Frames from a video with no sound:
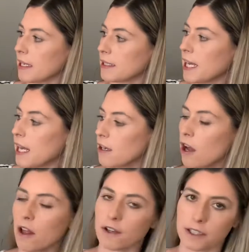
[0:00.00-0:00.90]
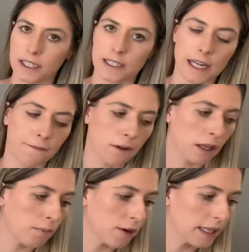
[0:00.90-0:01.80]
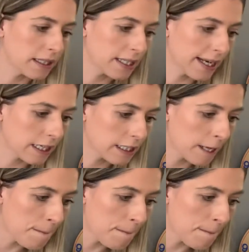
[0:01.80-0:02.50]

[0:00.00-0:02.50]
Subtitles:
$10 is definitely more than 6.